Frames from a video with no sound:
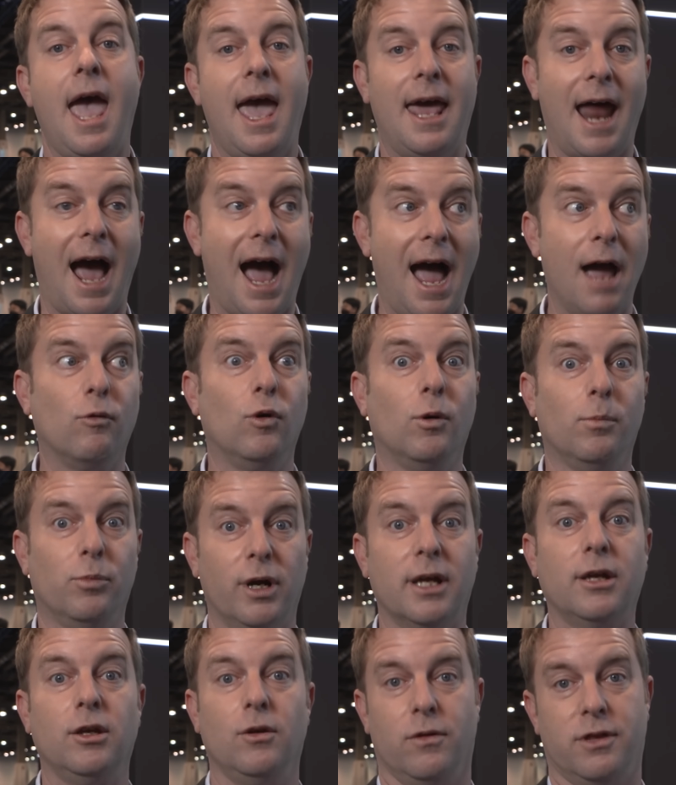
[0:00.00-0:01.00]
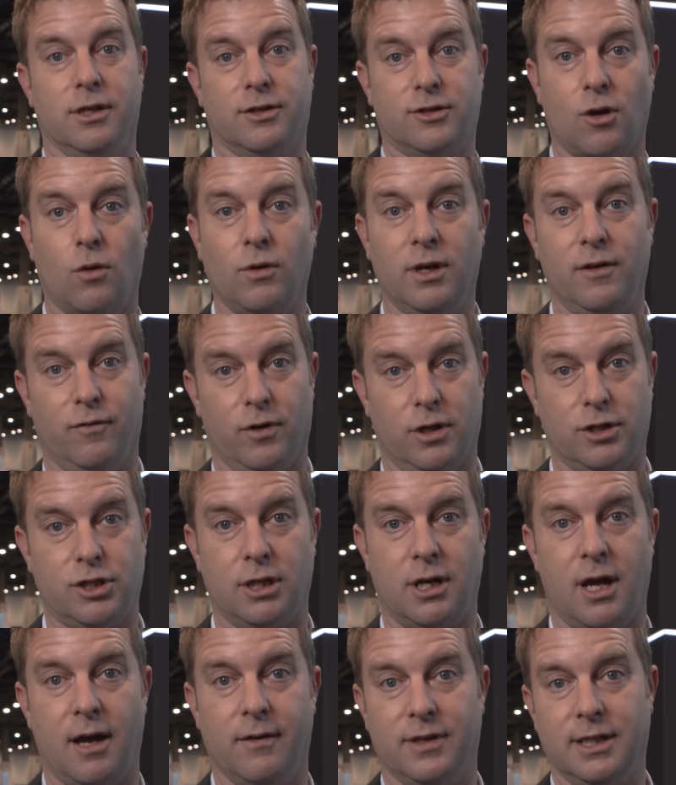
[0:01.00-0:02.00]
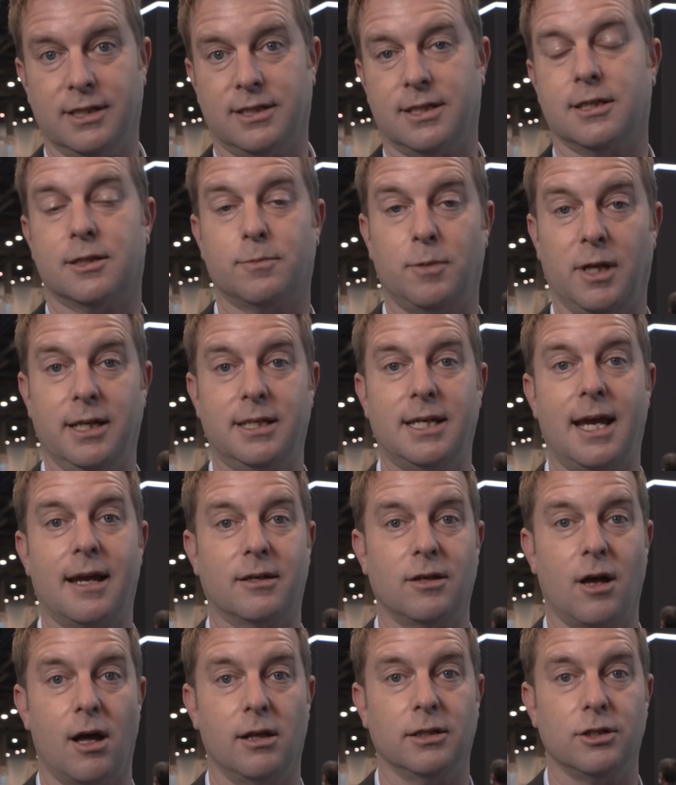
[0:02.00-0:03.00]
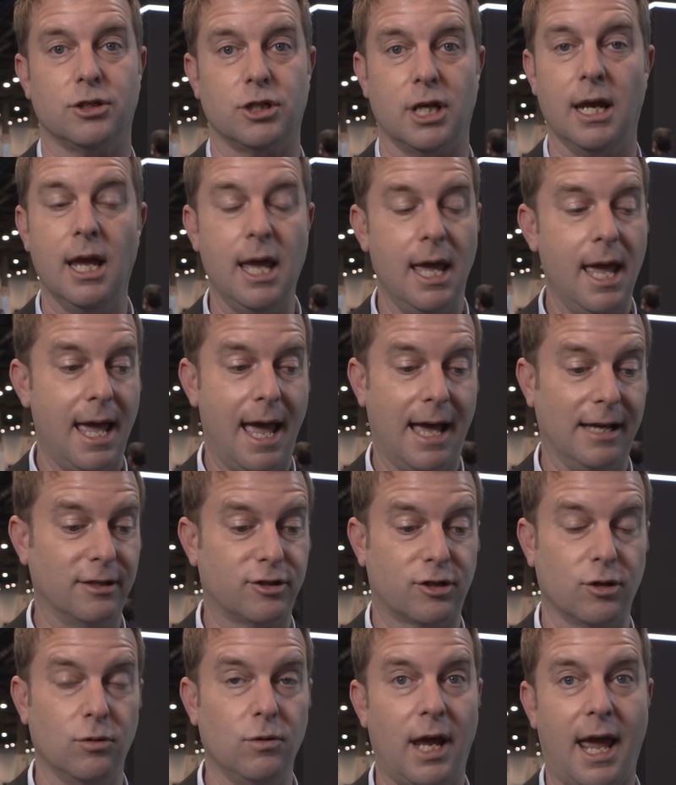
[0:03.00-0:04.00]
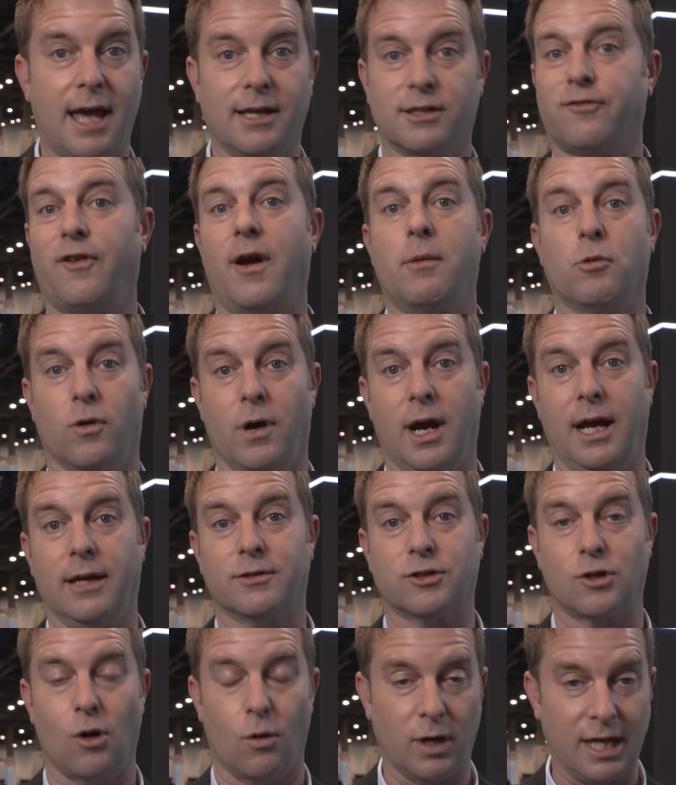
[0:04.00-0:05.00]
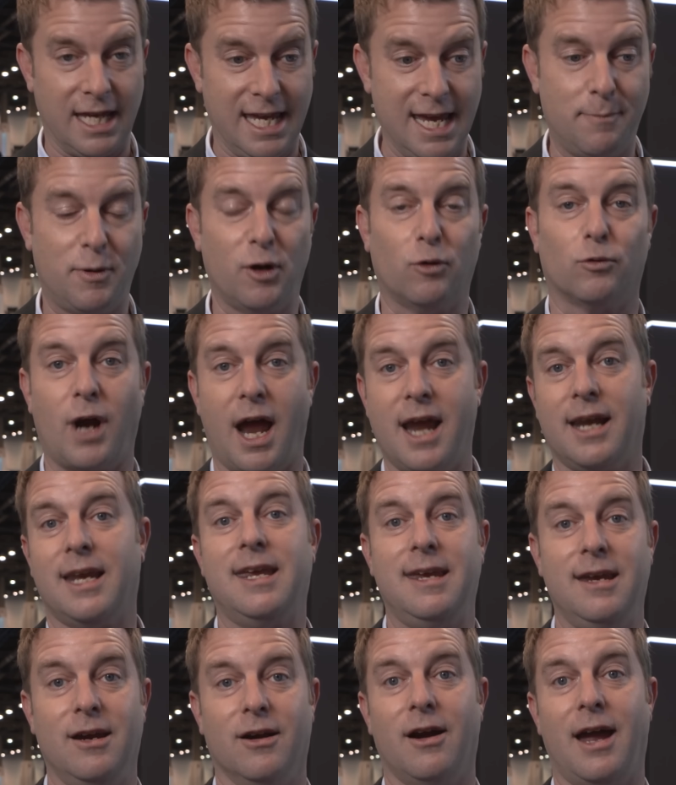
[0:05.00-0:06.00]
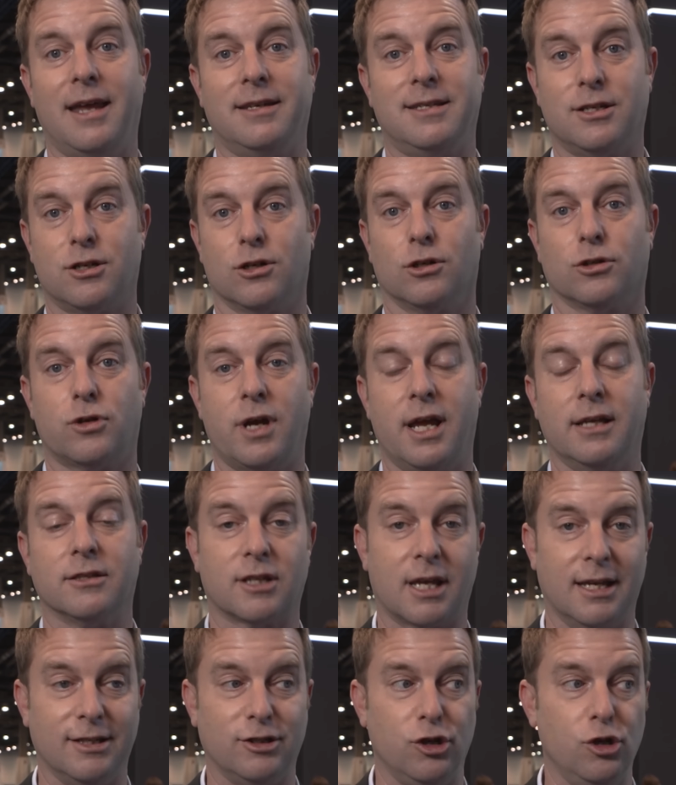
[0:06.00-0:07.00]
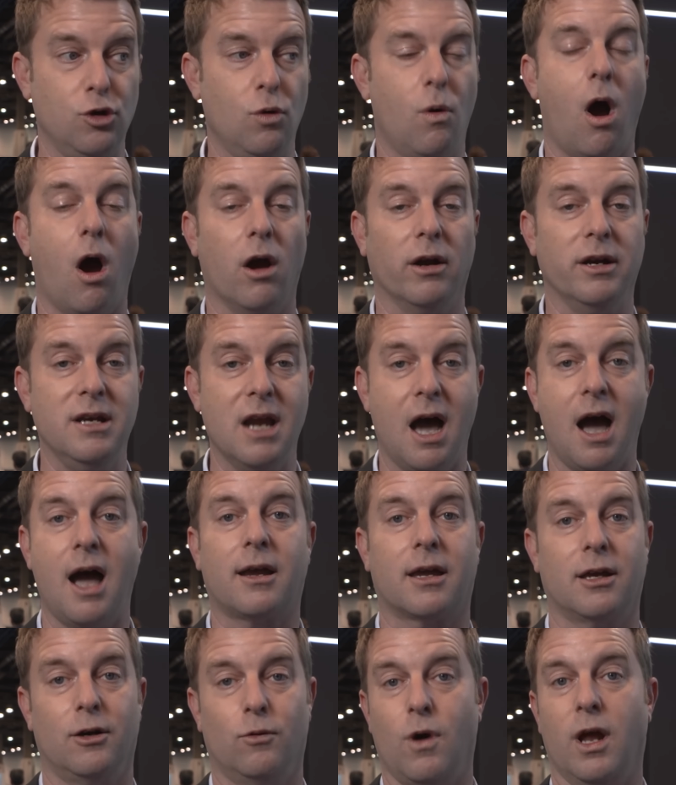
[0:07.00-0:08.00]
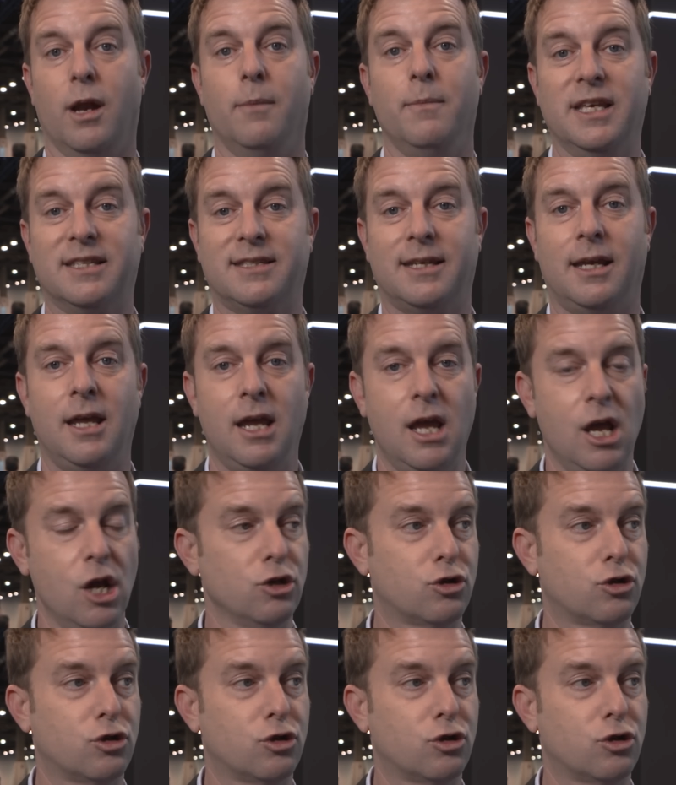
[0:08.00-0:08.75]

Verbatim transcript: And I will bring you the Sony version of this display technology as soon as February. So keep it right here at Digital Trends because you are not going to want to miss it.